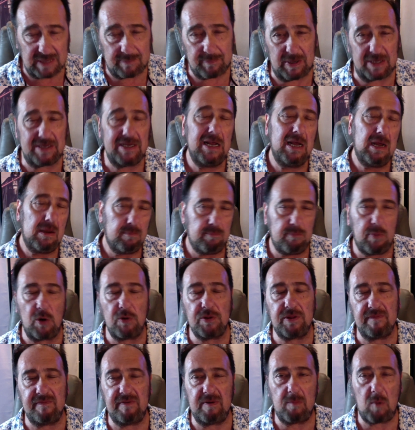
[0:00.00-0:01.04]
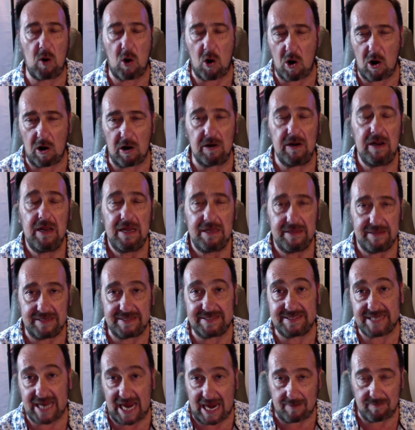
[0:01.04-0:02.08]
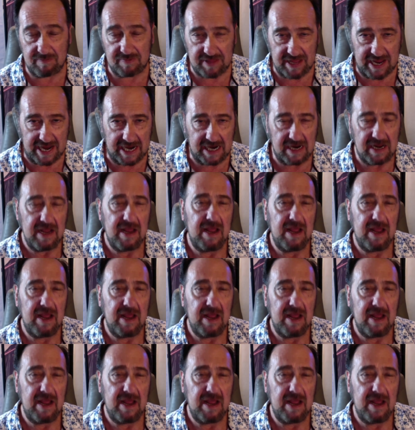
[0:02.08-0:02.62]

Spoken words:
but both of them are the same thing.